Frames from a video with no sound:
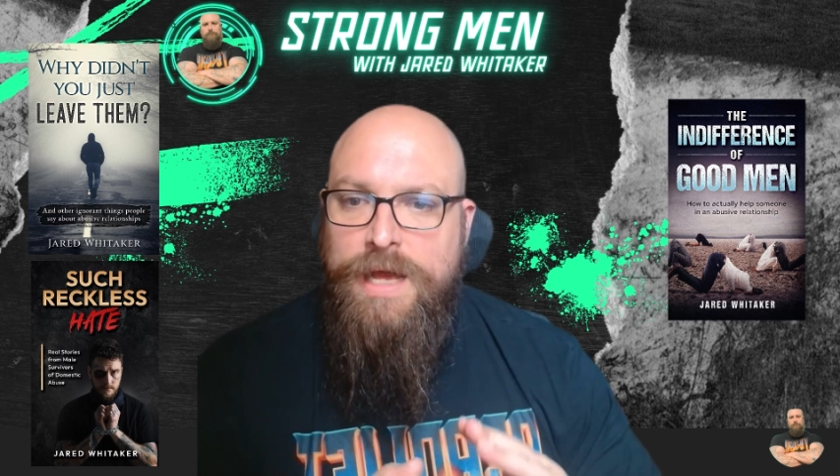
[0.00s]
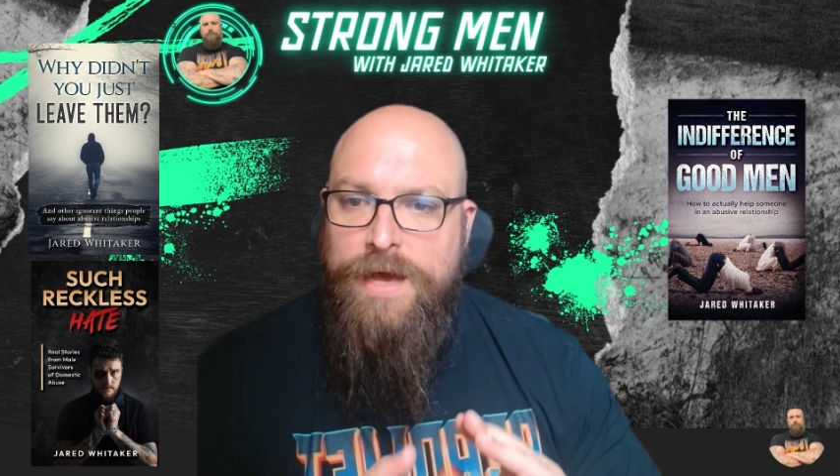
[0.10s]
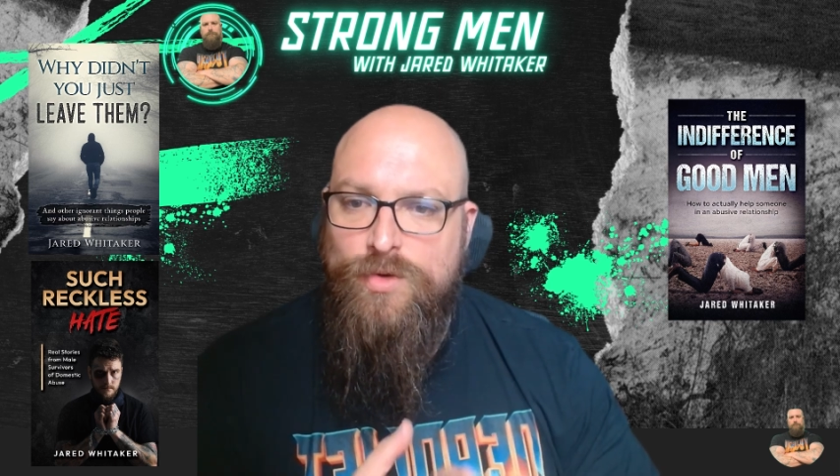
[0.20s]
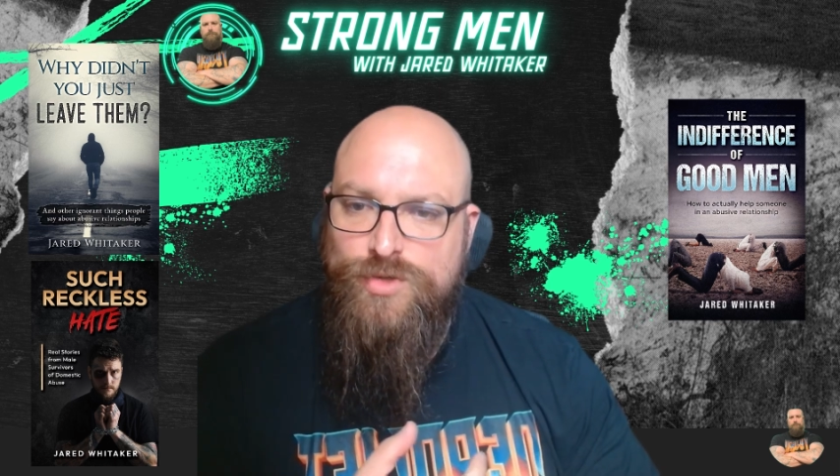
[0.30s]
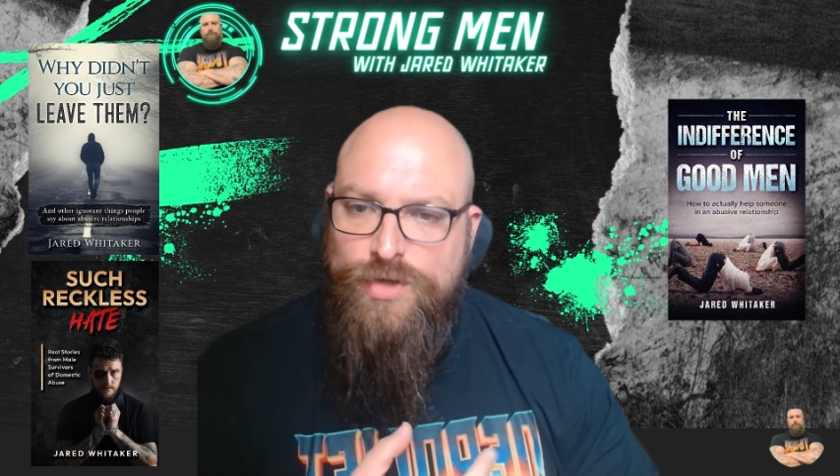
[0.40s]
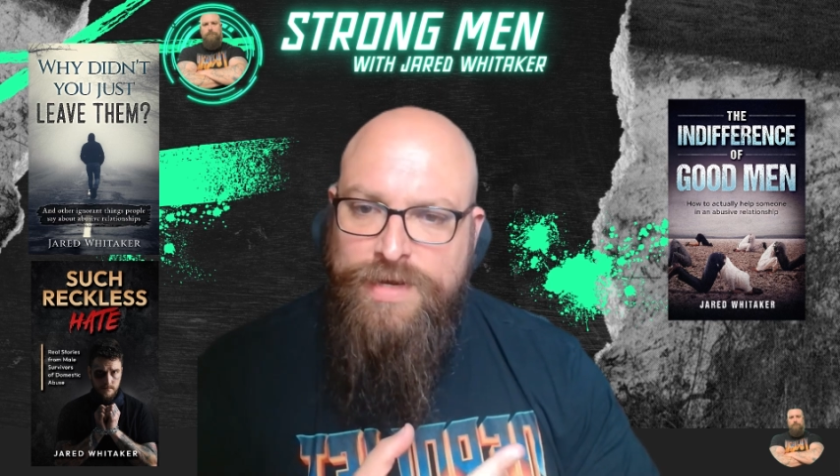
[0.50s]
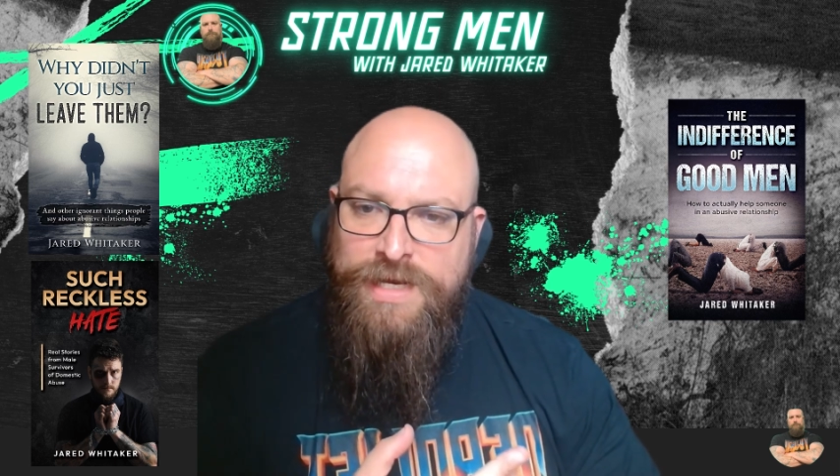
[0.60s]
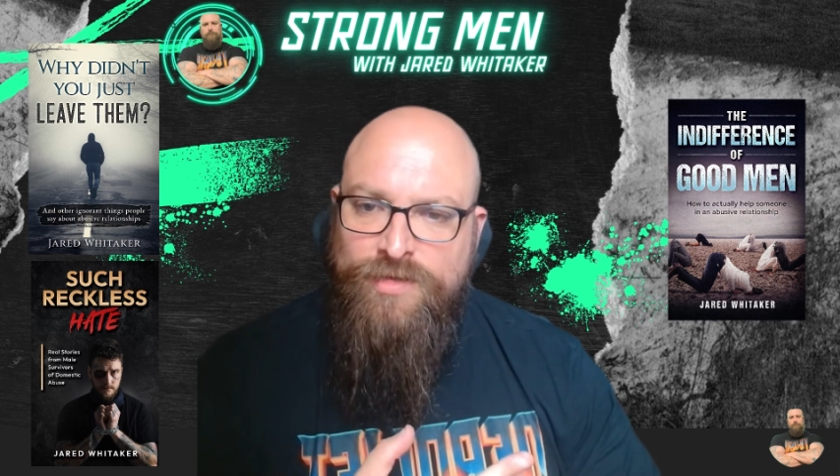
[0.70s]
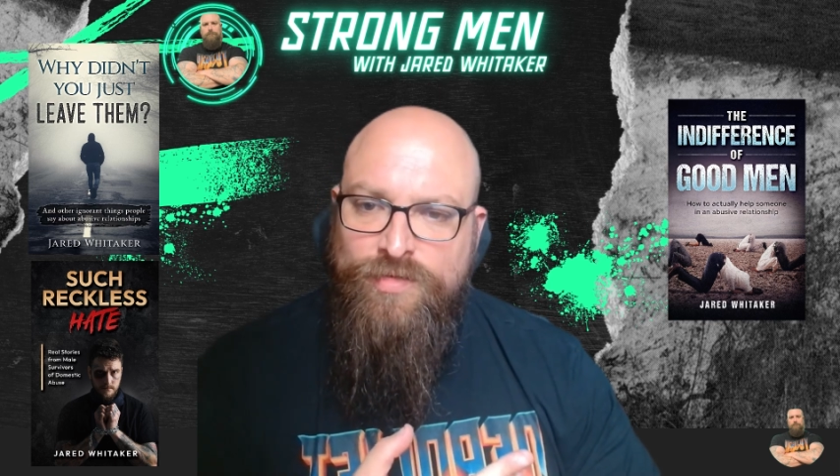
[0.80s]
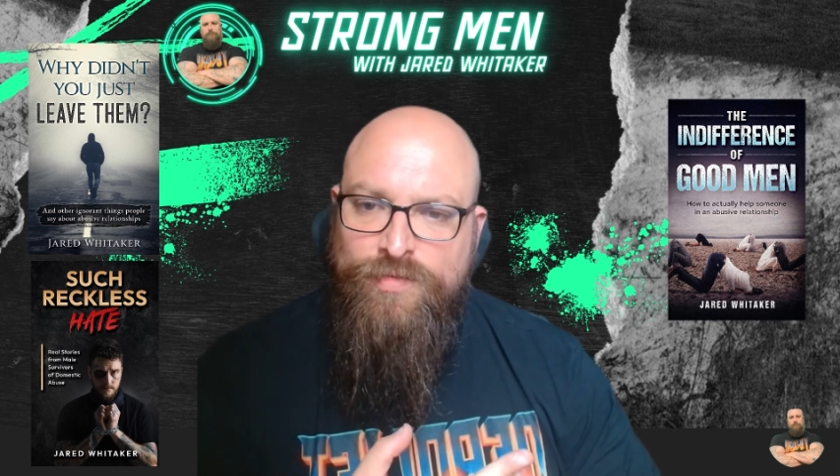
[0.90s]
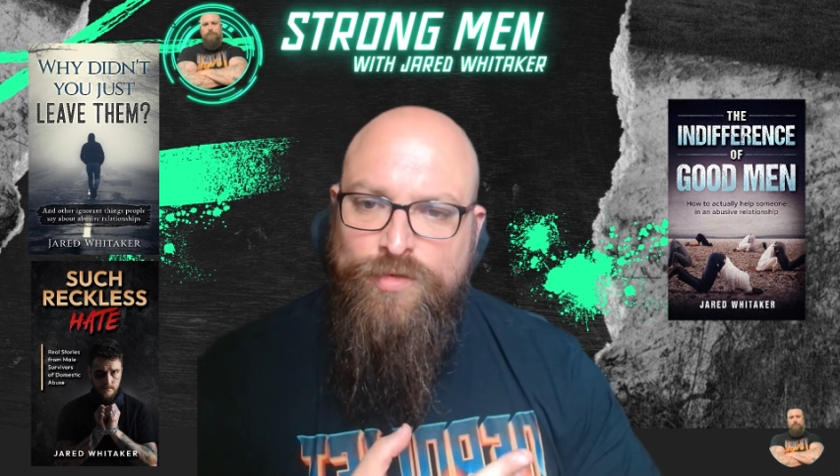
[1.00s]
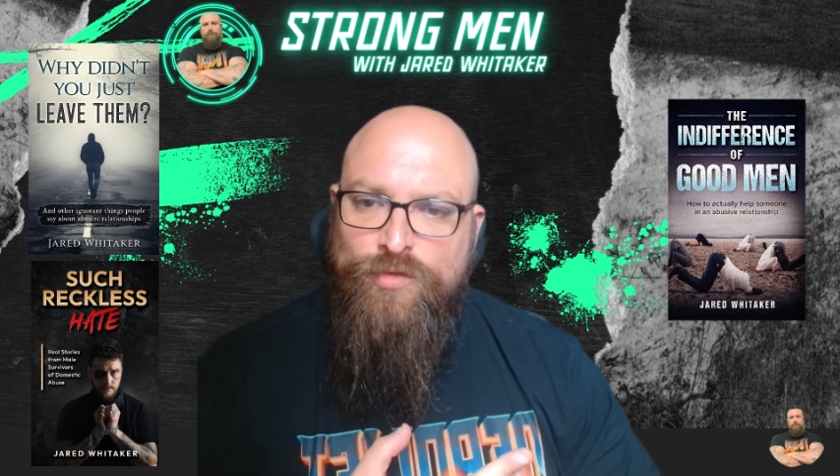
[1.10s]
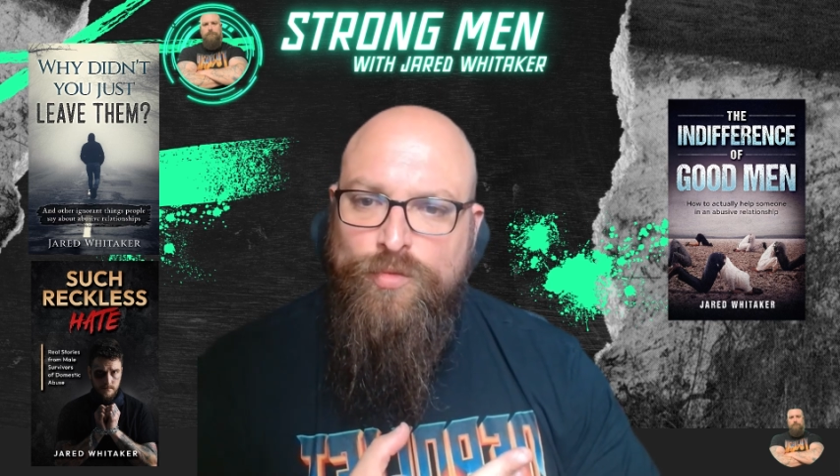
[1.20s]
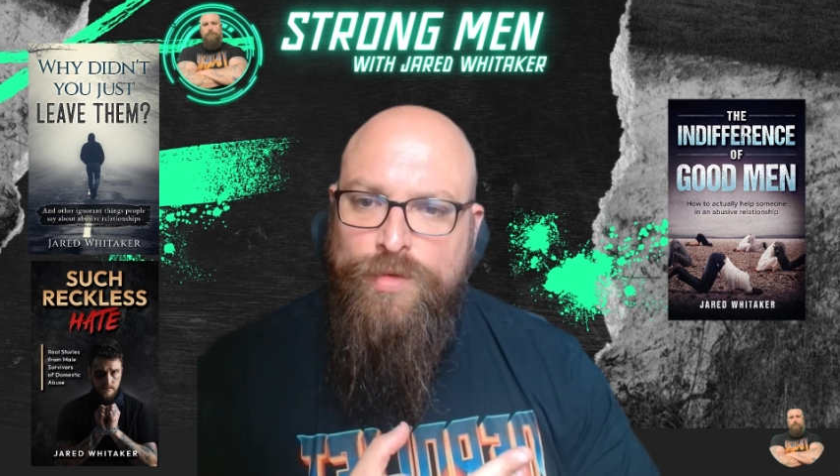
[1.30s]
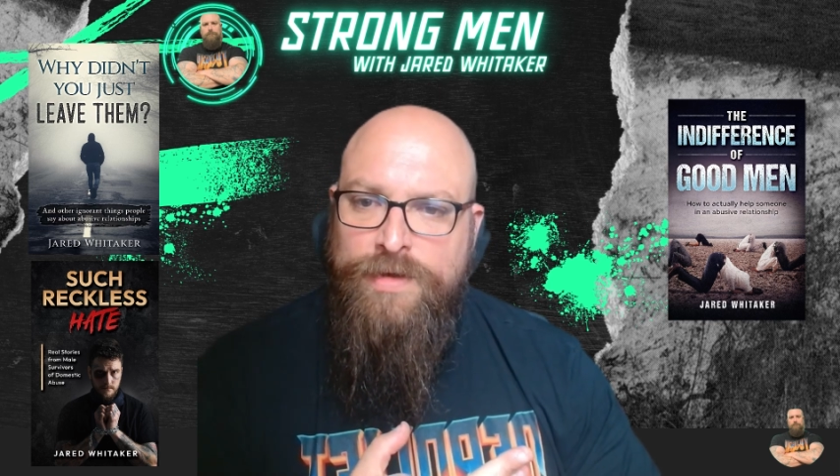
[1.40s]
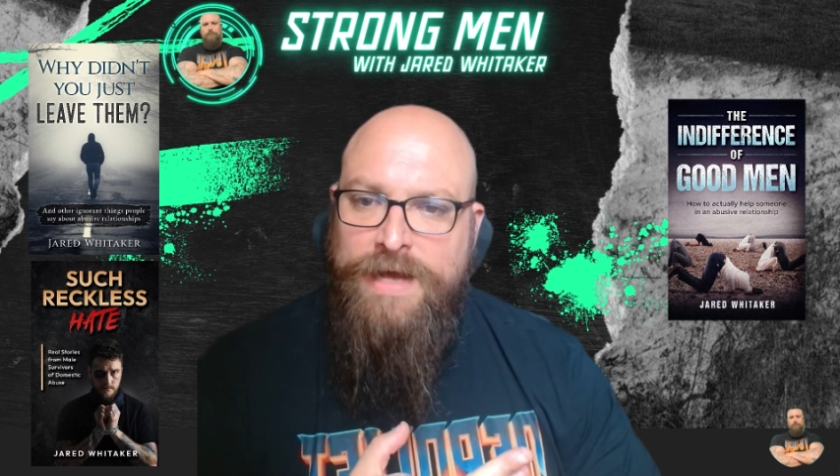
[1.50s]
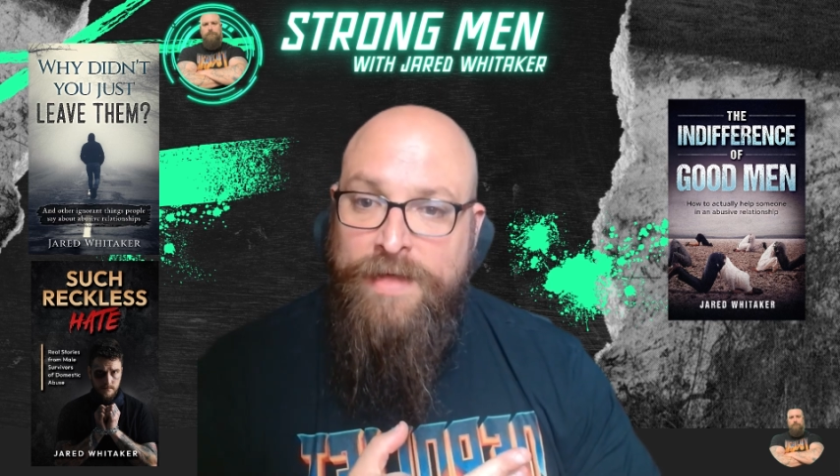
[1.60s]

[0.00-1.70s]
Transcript: and also read interviews with